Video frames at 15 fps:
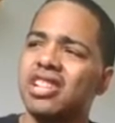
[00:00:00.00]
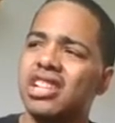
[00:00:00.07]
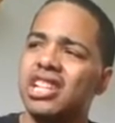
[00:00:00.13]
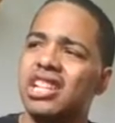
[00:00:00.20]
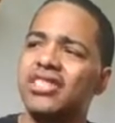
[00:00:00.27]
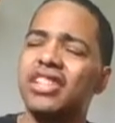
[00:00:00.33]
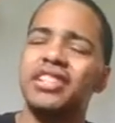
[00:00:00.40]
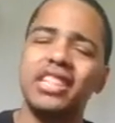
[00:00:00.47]

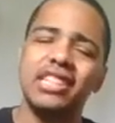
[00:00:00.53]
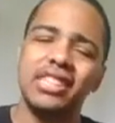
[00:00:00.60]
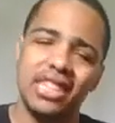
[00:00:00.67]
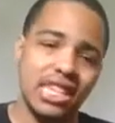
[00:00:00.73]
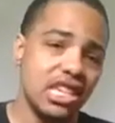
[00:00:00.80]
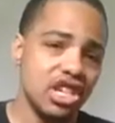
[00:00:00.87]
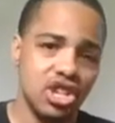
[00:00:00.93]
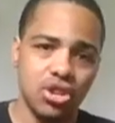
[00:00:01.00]
in the
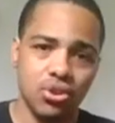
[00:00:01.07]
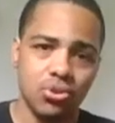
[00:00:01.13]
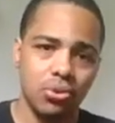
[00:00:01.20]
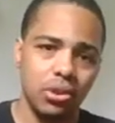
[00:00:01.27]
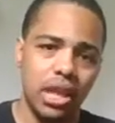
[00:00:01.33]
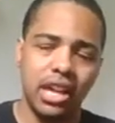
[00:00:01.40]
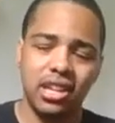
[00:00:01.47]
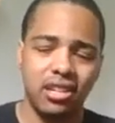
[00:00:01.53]
DCU,
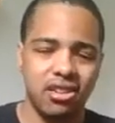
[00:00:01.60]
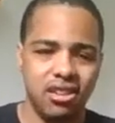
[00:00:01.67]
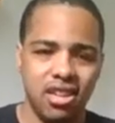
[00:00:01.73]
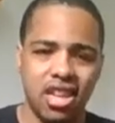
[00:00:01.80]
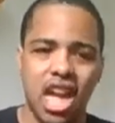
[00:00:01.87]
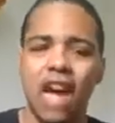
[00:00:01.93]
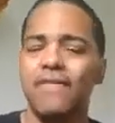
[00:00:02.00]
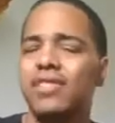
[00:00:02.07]
like
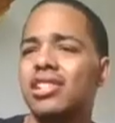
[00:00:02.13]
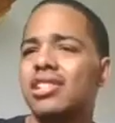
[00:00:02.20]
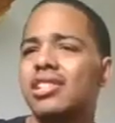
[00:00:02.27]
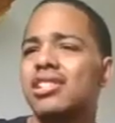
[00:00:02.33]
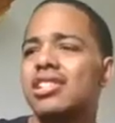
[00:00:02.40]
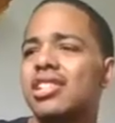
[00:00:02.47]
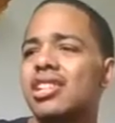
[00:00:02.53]
having